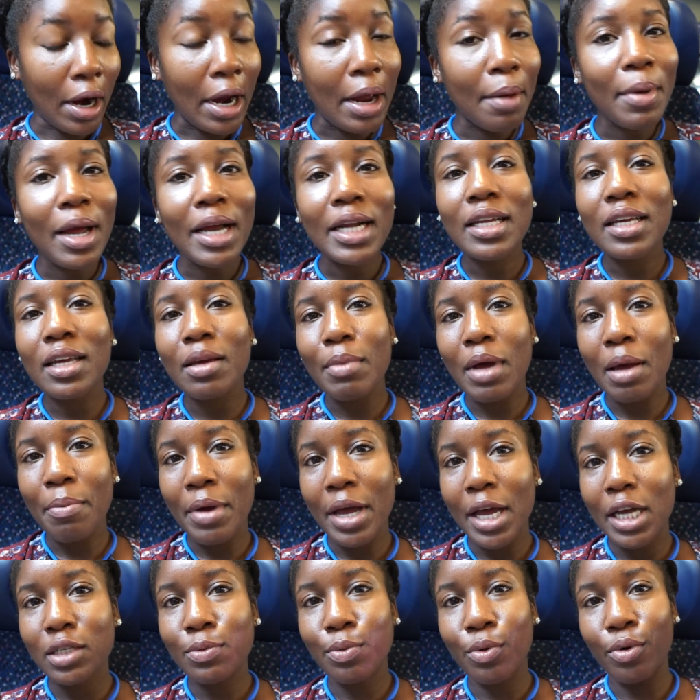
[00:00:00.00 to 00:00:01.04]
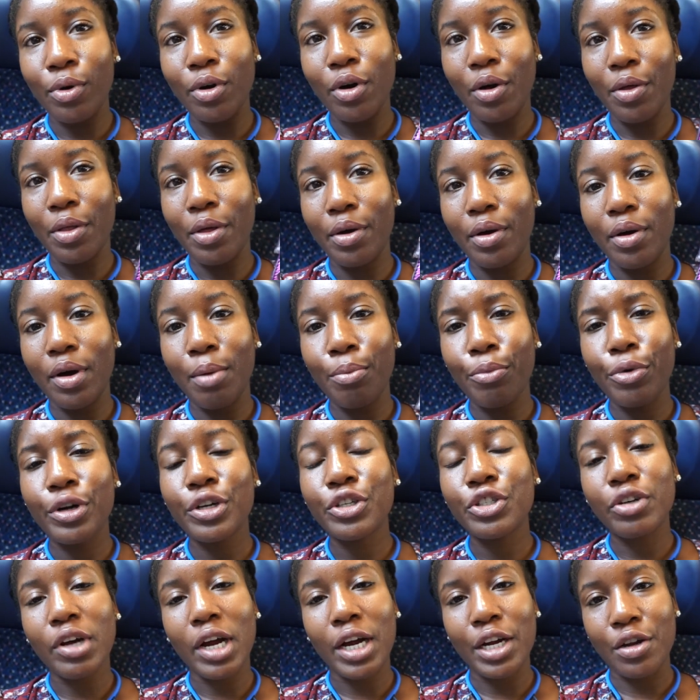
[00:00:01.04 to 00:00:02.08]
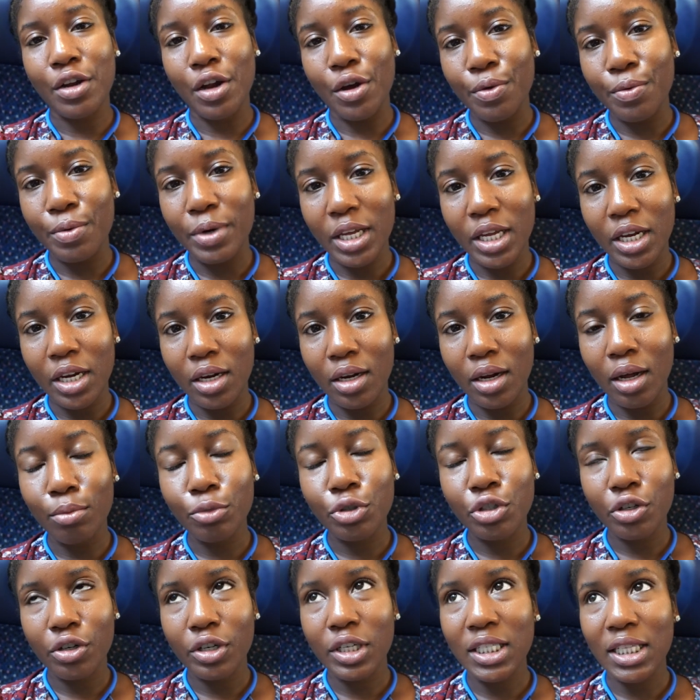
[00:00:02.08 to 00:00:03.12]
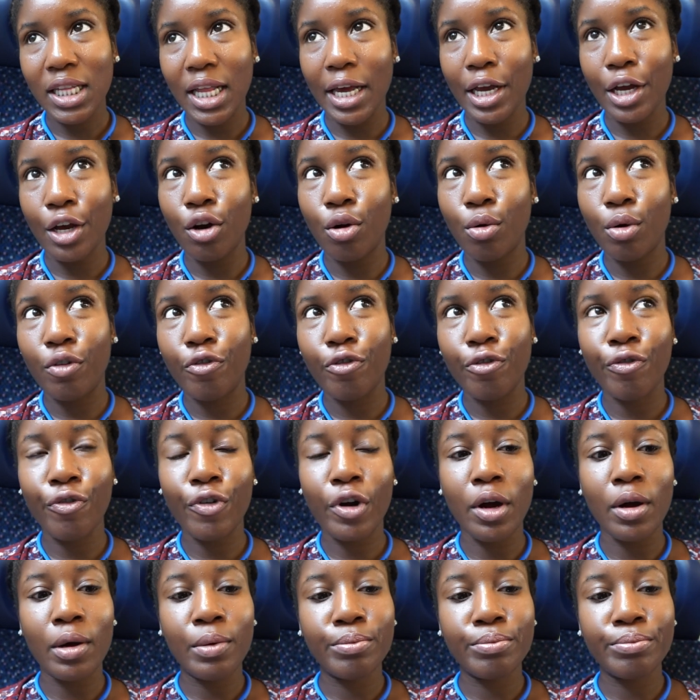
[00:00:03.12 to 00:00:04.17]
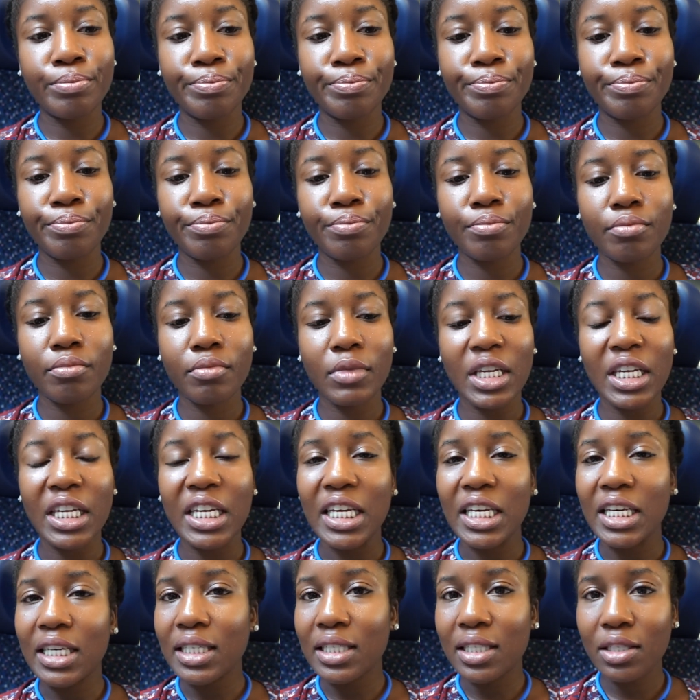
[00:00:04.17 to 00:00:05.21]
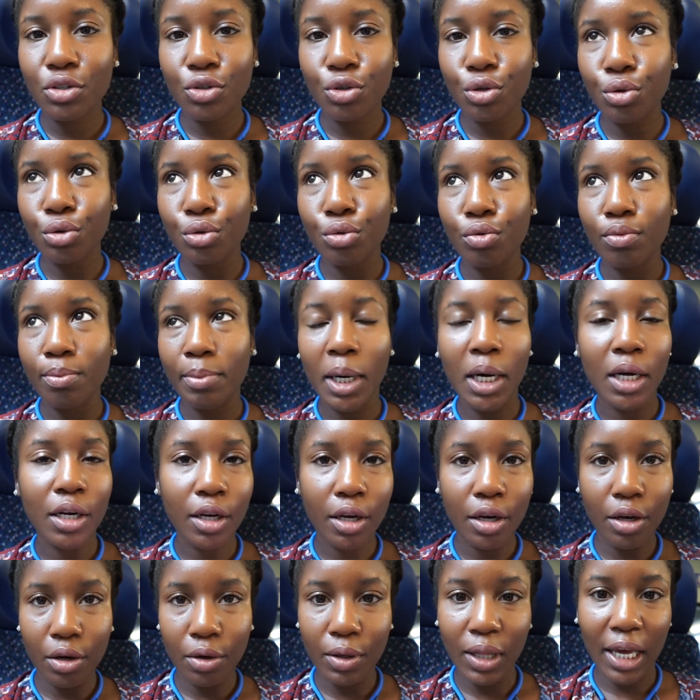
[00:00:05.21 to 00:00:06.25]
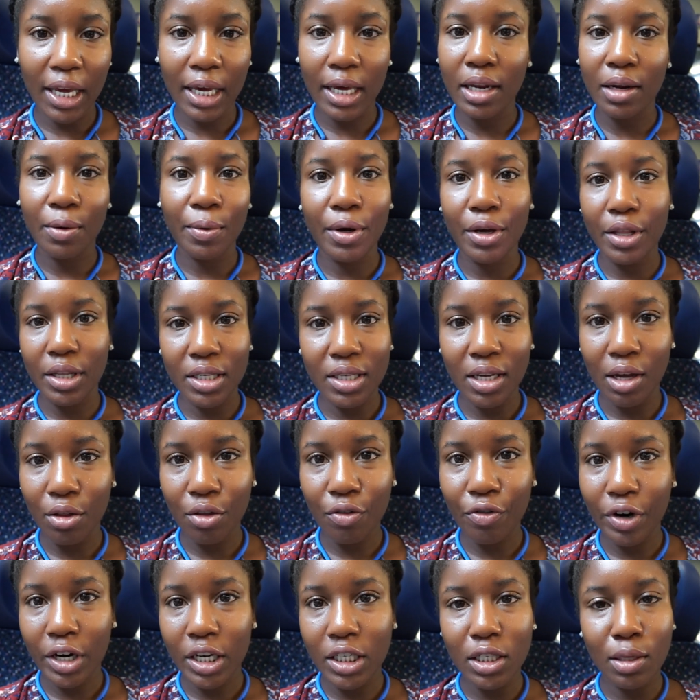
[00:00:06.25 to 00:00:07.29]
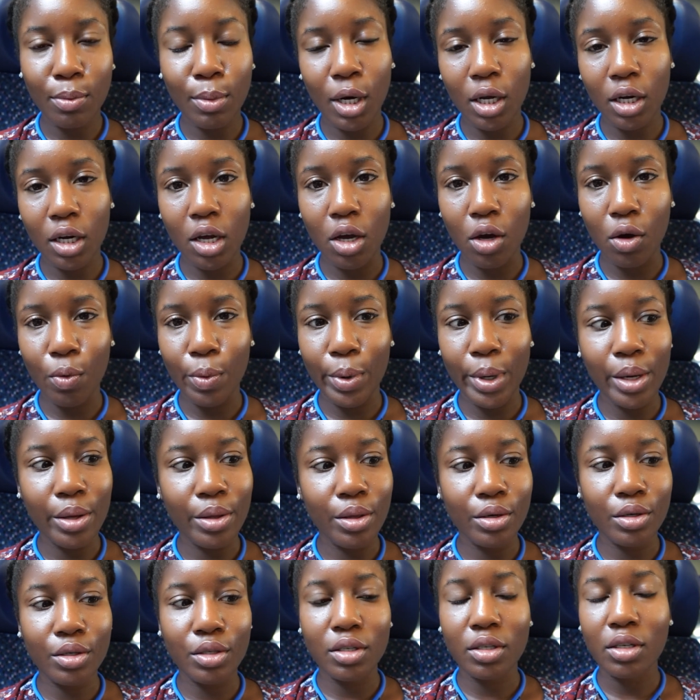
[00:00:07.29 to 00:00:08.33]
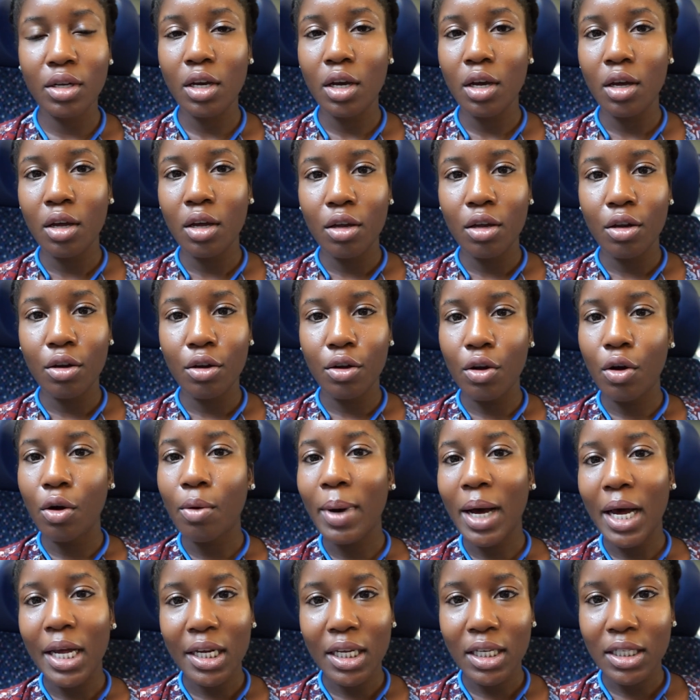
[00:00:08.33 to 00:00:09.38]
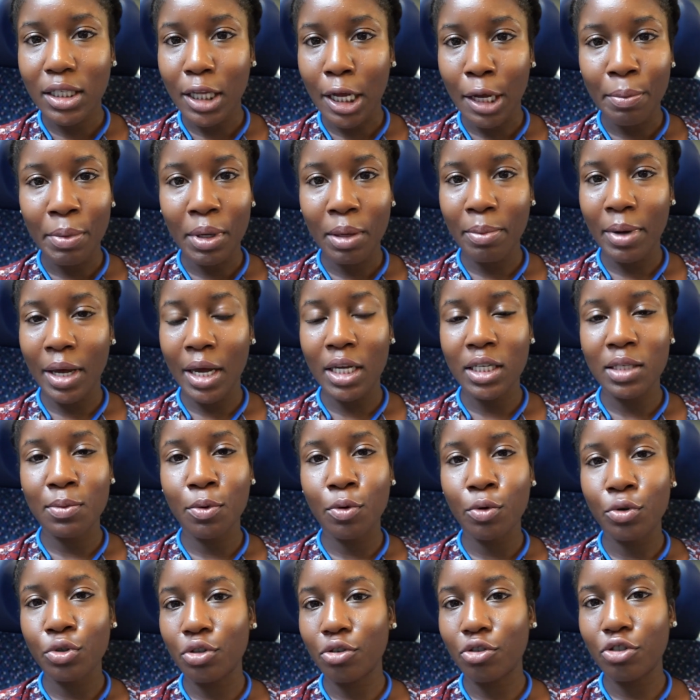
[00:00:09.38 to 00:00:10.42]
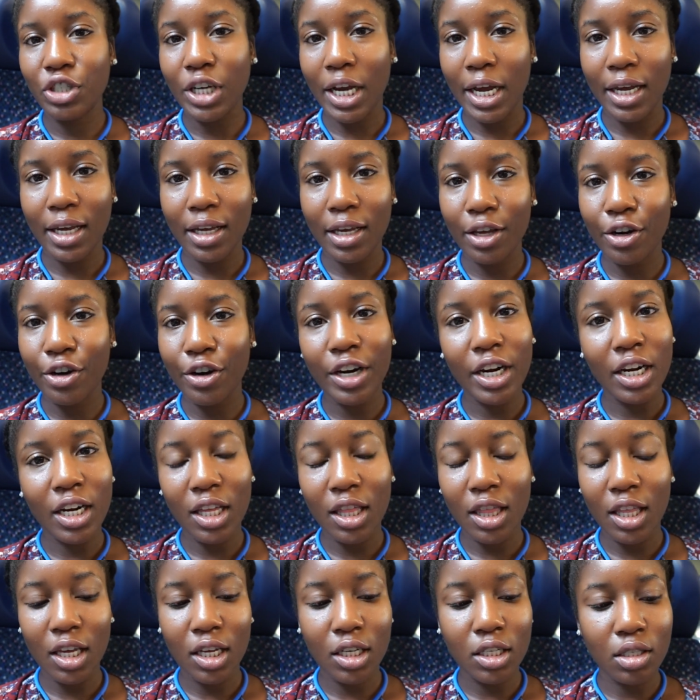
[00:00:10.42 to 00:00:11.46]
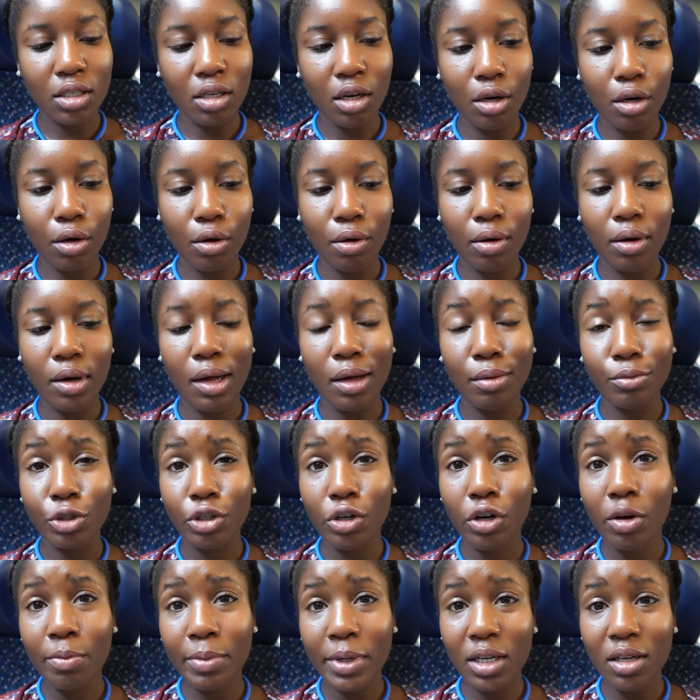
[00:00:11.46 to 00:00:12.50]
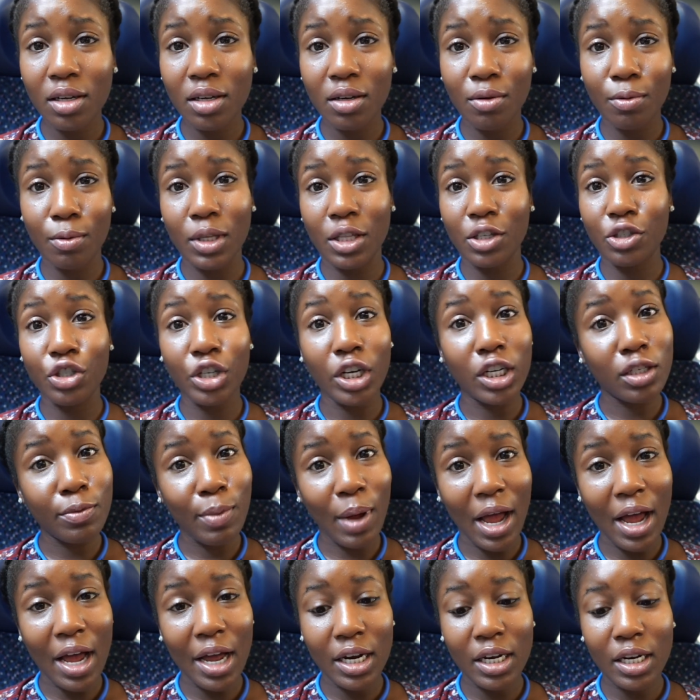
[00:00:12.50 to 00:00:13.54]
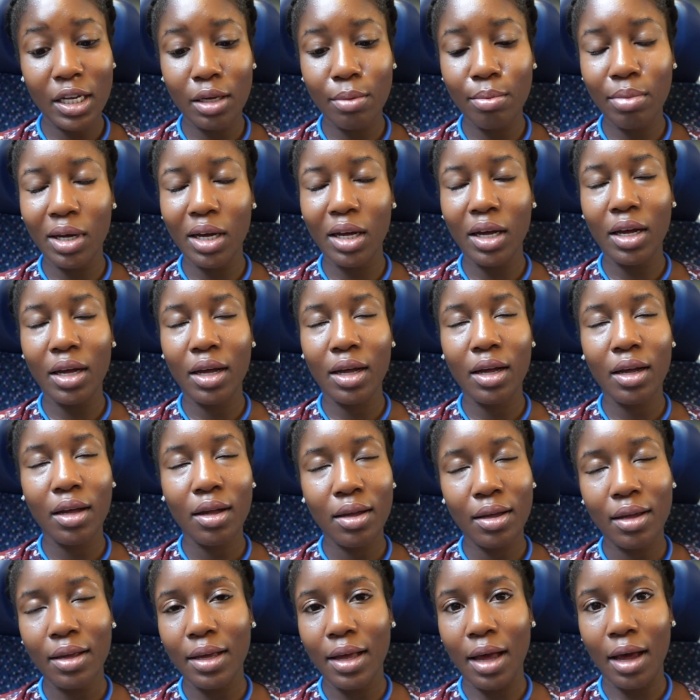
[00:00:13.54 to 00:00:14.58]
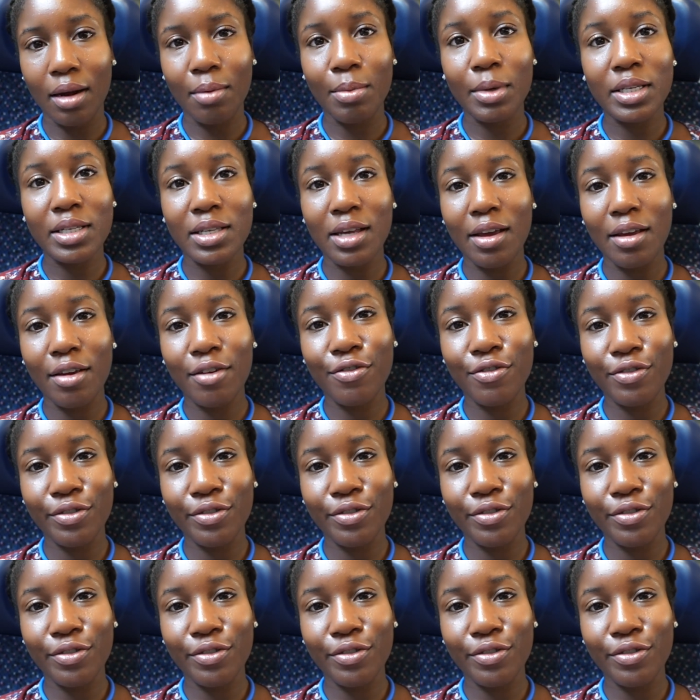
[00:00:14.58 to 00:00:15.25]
Running back to get my passport, although I'm pretty sure I don't need it. I'm sure it's like going from Nice to Monaco, like anywhere in the south of France to Monaco, where there's nobody stamping passports or checking it or anything. So I'm sure I'll be good with just my ID, but gotta be safe.